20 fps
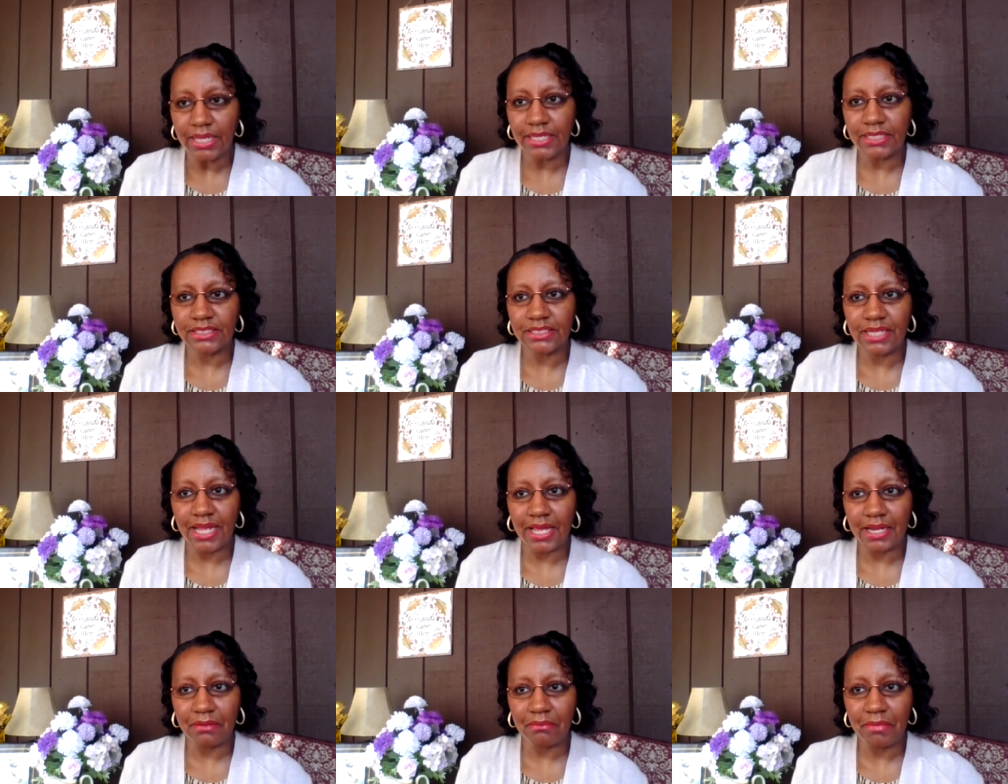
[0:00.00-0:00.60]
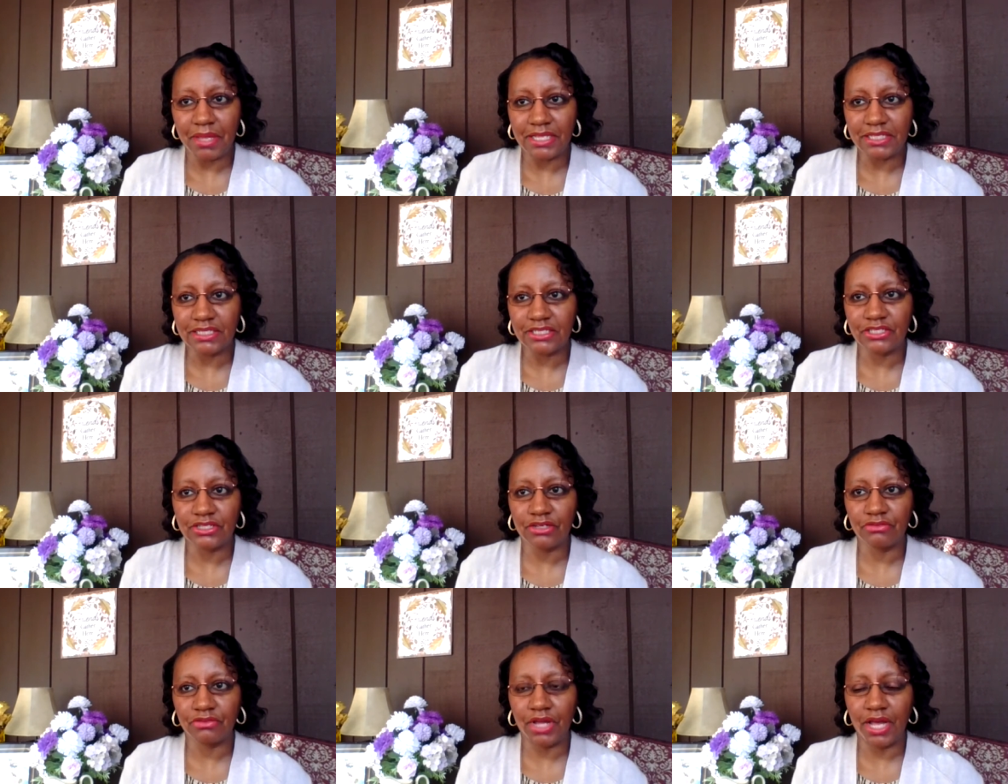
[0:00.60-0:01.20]
It's not a
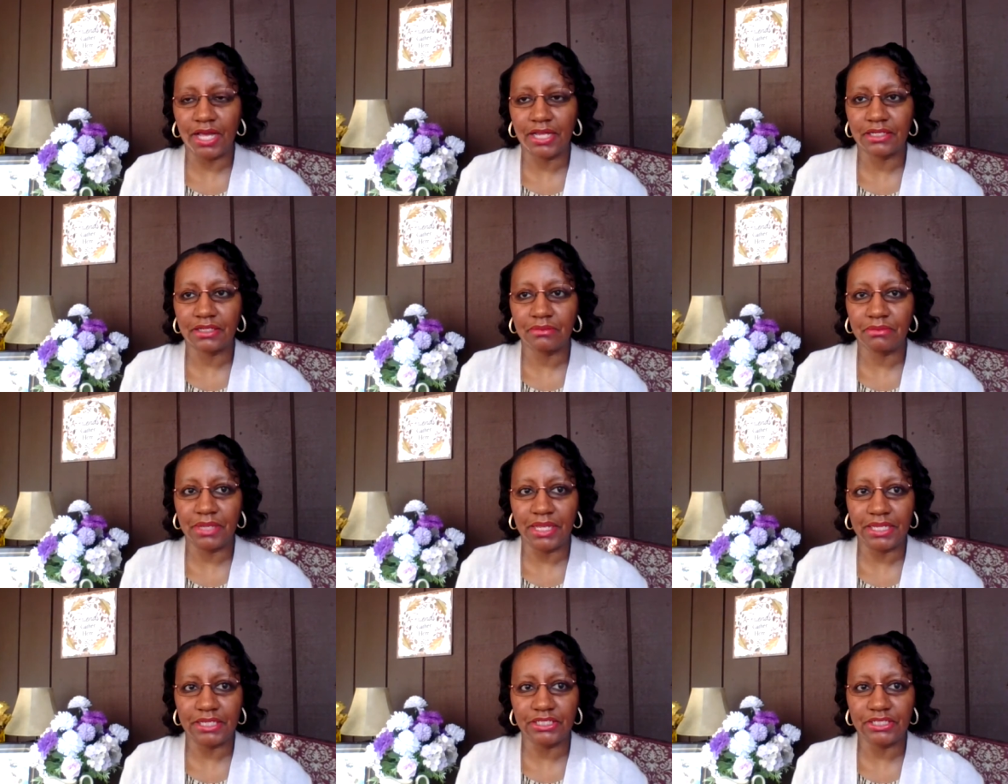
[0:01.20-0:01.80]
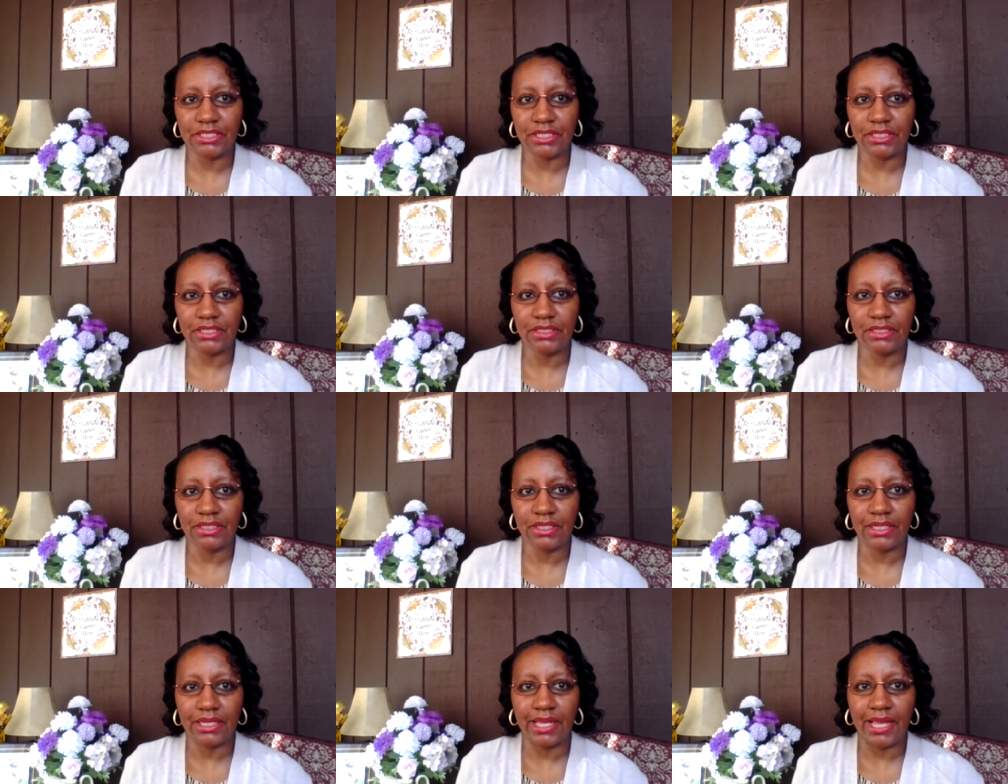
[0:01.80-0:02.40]
message of
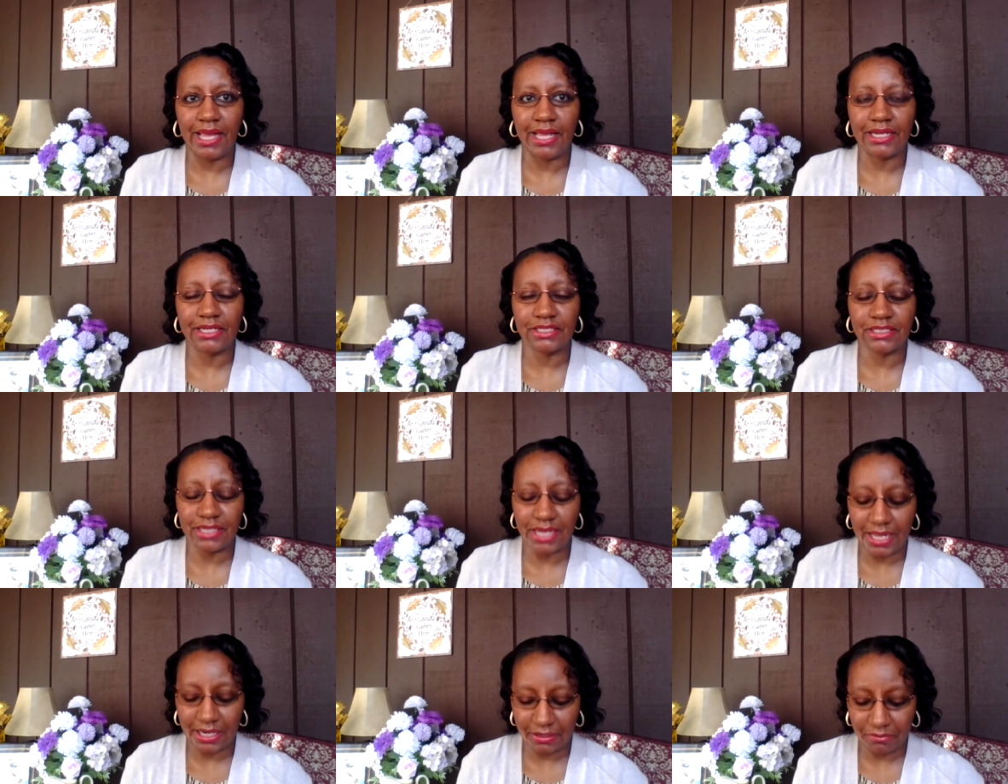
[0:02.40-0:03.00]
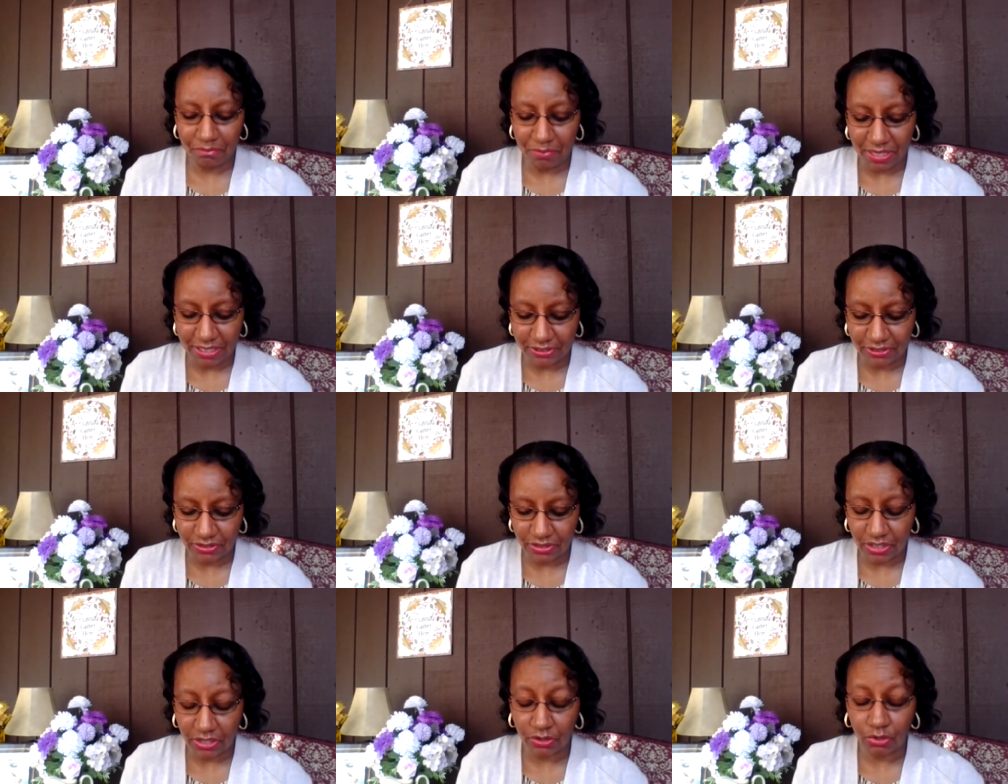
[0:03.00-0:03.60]
condemnation and it's not a,
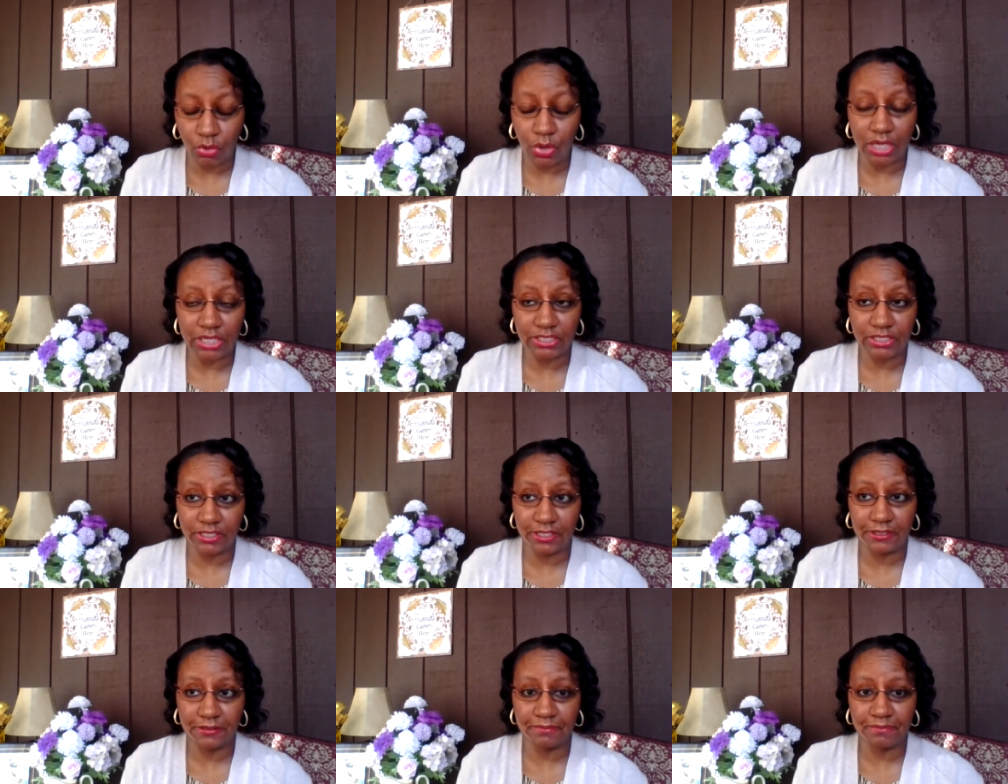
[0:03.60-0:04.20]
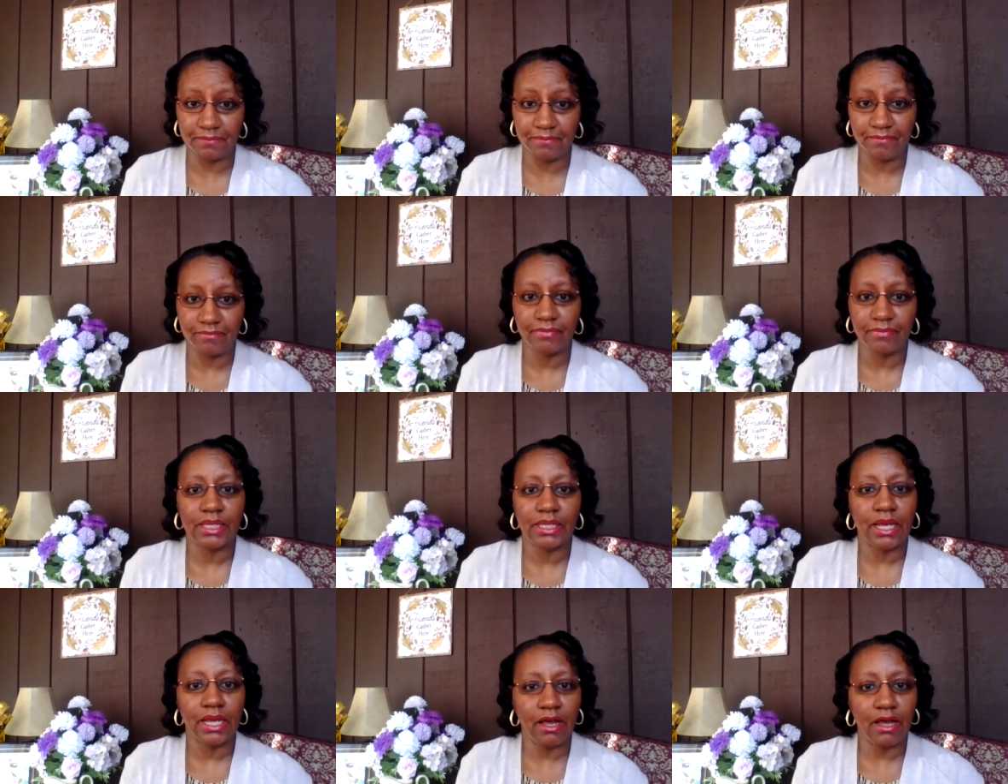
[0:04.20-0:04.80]
a question
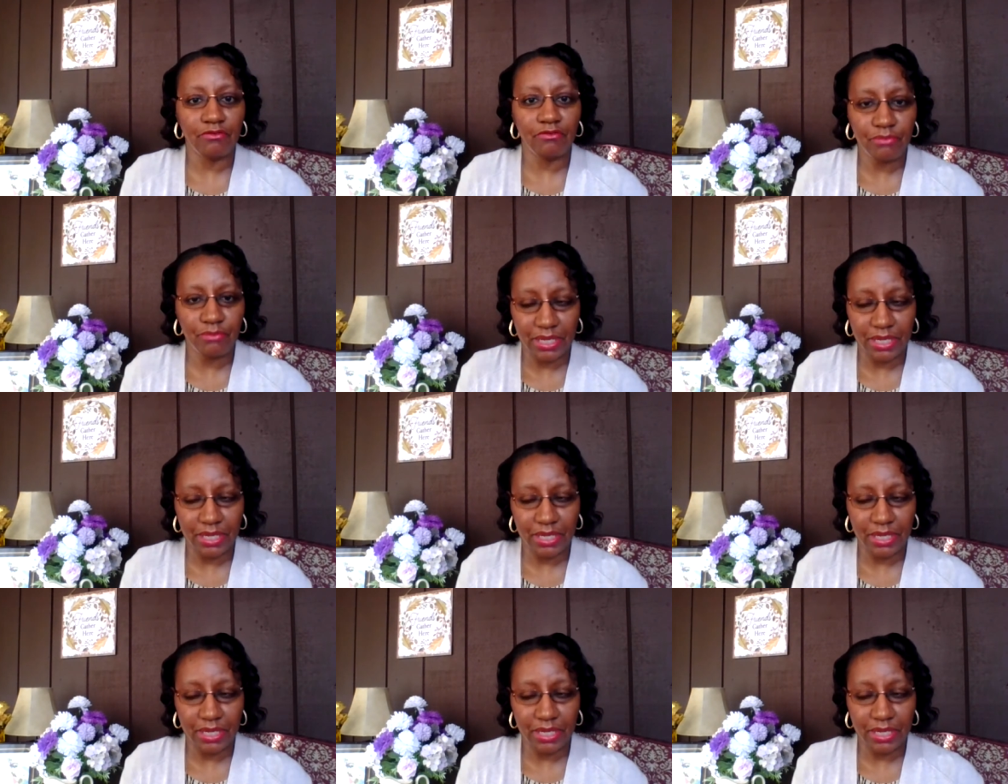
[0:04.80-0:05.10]
of